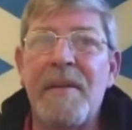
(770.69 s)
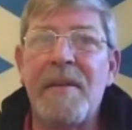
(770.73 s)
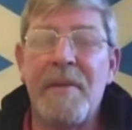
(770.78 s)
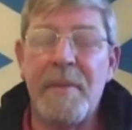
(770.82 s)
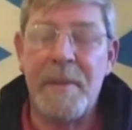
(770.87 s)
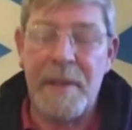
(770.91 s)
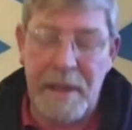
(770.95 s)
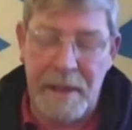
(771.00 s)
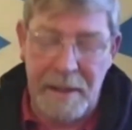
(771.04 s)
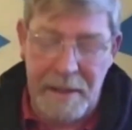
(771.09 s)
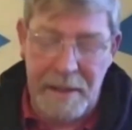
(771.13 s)
not
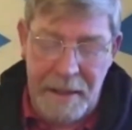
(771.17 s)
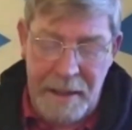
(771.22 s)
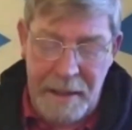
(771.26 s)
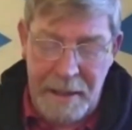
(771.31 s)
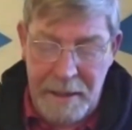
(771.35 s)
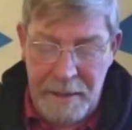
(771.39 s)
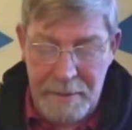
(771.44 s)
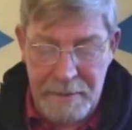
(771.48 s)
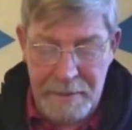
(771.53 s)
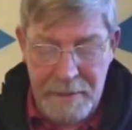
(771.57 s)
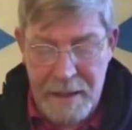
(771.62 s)
only
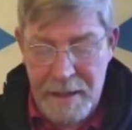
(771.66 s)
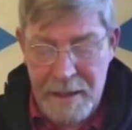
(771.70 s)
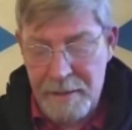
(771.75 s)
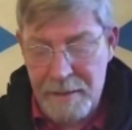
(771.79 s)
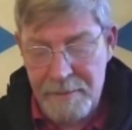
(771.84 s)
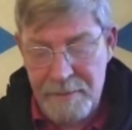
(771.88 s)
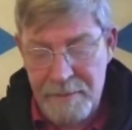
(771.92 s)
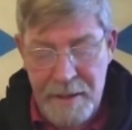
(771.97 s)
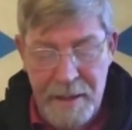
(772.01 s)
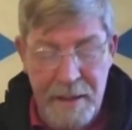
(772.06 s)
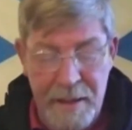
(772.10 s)

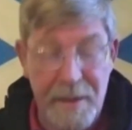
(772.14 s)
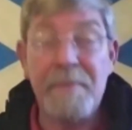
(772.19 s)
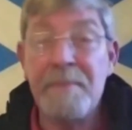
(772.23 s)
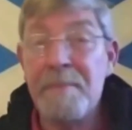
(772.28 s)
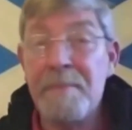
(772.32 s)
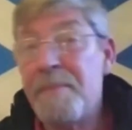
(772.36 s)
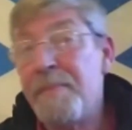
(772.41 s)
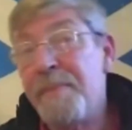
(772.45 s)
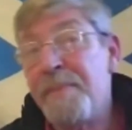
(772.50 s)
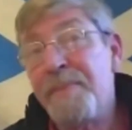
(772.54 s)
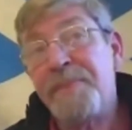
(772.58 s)

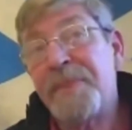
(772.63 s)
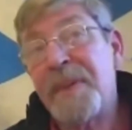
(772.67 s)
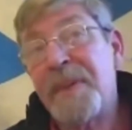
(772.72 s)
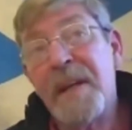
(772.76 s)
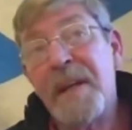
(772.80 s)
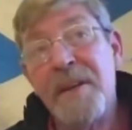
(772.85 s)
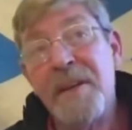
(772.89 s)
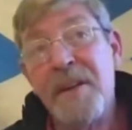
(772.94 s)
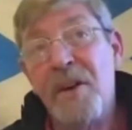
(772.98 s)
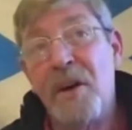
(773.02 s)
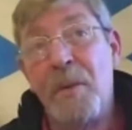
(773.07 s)

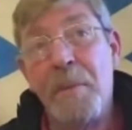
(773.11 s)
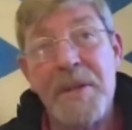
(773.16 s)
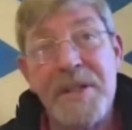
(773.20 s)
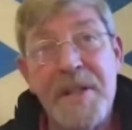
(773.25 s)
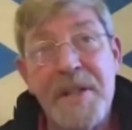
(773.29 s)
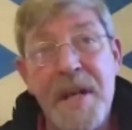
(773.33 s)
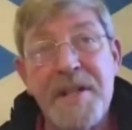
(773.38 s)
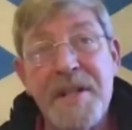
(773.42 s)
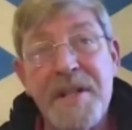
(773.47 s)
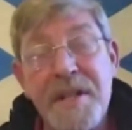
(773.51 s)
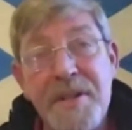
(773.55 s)
the
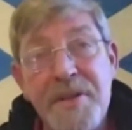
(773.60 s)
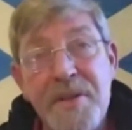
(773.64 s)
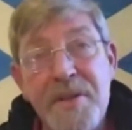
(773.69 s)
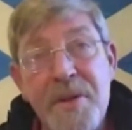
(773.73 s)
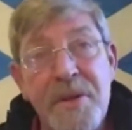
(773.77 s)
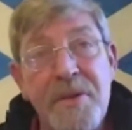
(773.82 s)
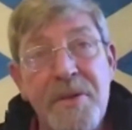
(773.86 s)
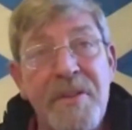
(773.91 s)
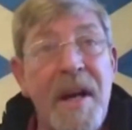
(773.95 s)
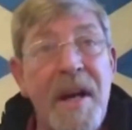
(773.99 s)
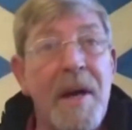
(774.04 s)
opposition,
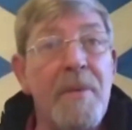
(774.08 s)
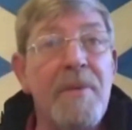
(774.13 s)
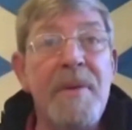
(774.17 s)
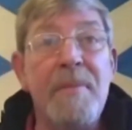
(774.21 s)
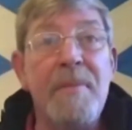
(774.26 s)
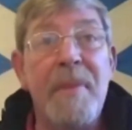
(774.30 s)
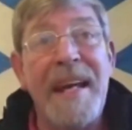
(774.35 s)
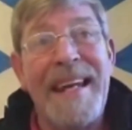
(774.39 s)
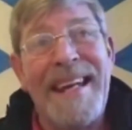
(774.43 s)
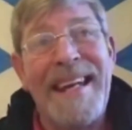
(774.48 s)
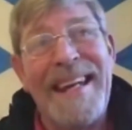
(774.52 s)
so they've got a wee
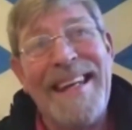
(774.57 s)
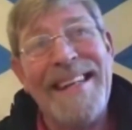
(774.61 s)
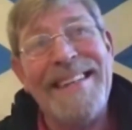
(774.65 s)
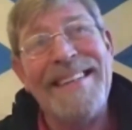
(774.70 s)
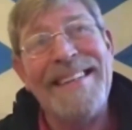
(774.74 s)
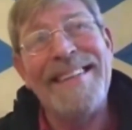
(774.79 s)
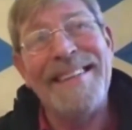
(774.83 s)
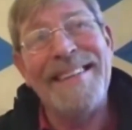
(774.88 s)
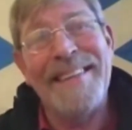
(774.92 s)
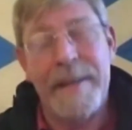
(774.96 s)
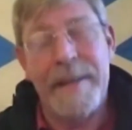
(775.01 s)
bit of
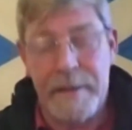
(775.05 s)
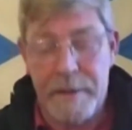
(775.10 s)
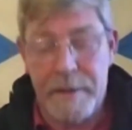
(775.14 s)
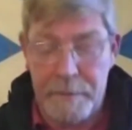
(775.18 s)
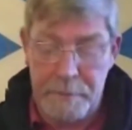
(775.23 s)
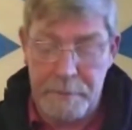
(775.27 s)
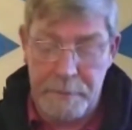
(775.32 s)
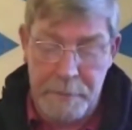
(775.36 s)
hate in that.